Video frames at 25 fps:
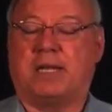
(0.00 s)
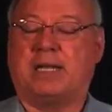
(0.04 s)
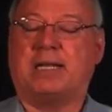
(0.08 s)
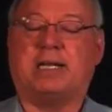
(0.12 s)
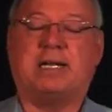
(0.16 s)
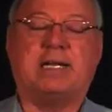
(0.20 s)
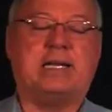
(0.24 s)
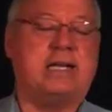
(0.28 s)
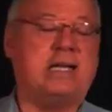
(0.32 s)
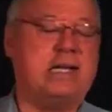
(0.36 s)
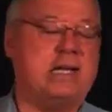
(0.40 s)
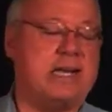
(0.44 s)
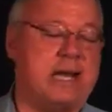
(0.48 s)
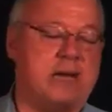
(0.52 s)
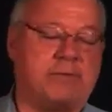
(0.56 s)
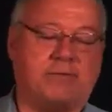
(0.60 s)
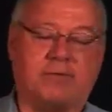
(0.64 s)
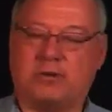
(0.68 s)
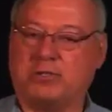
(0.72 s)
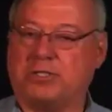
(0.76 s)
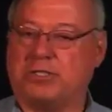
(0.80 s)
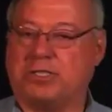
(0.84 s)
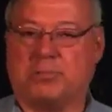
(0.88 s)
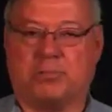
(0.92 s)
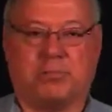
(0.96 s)

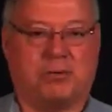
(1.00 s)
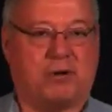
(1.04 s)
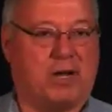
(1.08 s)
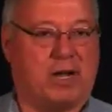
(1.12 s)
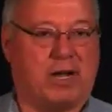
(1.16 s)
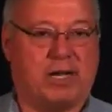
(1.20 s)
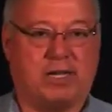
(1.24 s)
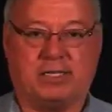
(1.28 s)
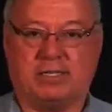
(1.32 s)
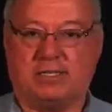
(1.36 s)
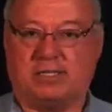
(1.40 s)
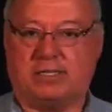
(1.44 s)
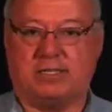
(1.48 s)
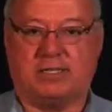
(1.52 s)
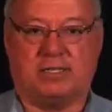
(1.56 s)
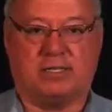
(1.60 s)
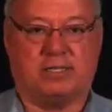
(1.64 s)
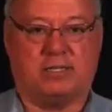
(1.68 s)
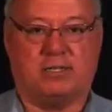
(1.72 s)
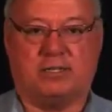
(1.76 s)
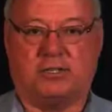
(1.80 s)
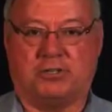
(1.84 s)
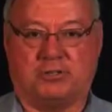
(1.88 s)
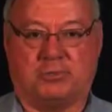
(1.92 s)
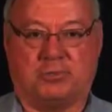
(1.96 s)
Never surprise
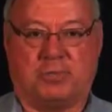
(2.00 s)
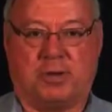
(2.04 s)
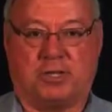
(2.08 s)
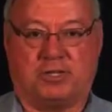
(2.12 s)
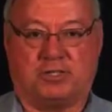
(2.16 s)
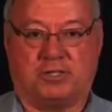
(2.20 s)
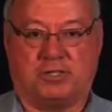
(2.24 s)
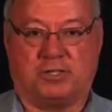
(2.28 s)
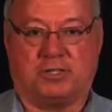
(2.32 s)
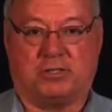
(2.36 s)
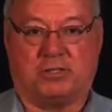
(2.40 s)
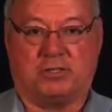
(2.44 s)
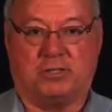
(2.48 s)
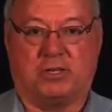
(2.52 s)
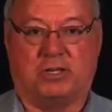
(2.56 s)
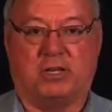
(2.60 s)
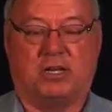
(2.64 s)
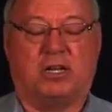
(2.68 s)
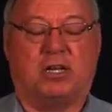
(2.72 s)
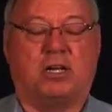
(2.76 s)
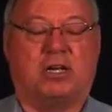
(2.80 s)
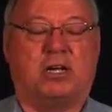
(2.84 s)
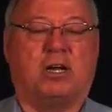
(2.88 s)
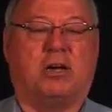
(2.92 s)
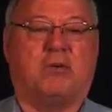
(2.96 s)
your sponsor
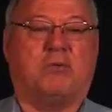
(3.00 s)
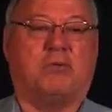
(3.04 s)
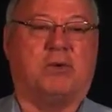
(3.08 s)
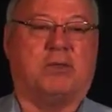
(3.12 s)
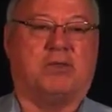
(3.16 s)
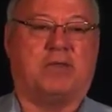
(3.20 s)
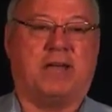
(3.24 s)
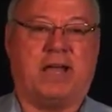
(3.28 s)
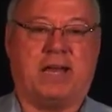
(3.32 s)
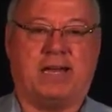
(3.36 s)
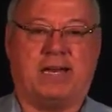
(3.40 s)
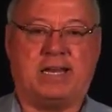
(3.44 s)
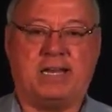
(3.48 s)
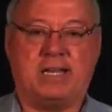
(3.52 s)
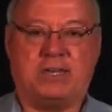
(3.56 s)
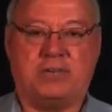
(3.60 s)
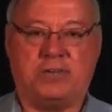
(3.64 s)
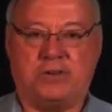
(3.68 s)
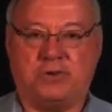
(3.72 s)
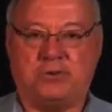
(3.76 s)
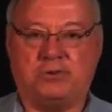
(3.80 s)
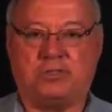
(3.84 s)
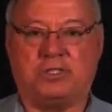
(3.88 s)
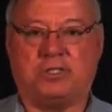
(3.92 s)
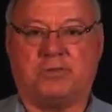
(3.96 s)
with any
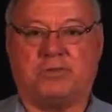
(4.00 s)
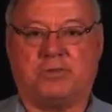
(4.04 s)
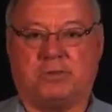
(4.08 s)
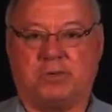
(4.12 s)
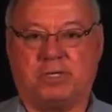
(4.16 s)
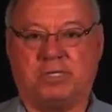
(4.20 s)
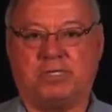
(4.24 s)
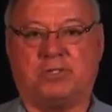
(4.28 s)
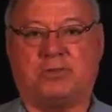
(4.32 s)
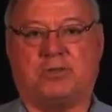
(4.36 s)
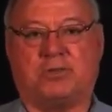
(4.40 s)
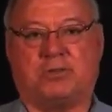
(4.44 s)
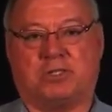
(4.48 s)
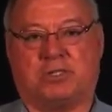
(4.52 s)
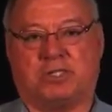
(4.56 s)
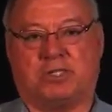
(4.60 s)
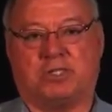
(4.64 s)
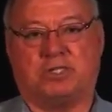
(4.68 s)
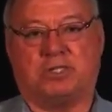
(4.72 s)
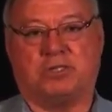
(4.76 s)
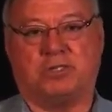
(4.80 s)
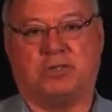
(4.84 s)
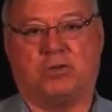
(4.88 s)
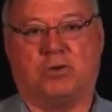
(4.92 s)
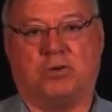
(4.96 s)
use of
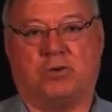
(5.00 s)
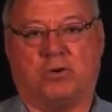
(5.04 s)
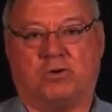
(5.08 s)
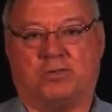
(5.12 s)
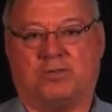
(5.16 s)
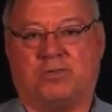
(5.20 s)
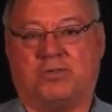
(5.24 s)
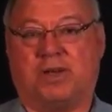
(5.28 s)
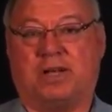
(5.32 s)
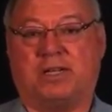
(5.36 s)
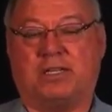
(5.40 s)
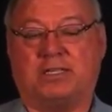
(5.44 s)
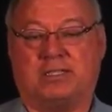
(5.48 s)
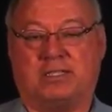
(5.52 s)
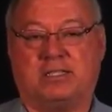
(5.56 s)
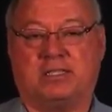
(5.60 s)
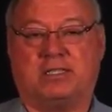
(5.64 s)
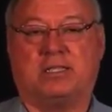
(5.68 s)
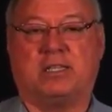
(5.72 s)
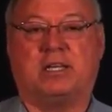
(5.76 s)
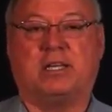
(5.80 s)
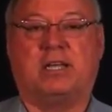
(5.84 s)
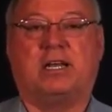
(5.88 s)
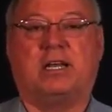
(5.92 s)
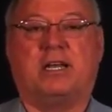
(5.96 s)
resources or
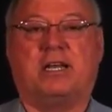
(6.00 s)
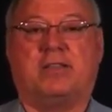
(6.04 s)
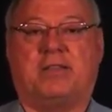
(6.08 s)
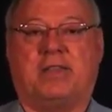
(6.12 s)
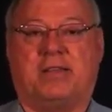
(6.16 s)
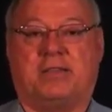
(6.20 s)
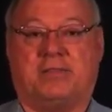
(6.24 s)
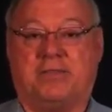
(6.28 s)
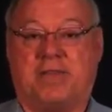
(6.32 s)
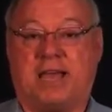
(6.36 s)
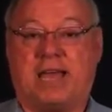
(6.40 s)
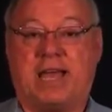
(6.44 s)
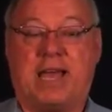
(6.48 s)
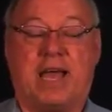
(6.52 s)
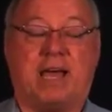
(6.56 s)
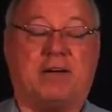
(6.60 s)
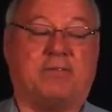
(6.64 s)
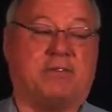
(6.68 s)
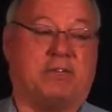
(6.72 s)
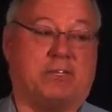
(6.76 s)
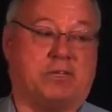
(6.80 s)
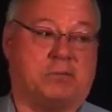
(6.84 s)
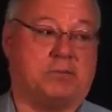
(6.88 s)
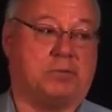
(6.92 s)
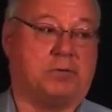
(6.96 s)
funds that they
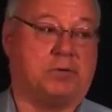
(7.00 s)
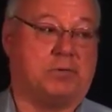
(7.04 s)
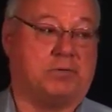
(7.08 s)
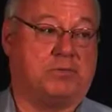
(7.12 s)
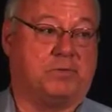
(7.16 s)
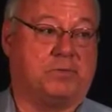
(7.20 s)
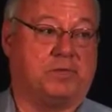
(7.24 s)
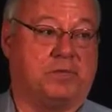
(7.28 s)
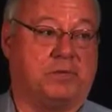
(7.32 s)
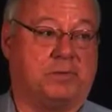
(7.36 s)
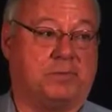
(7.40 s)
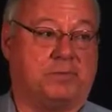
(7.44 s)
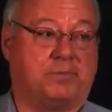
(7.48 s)
haven't approved.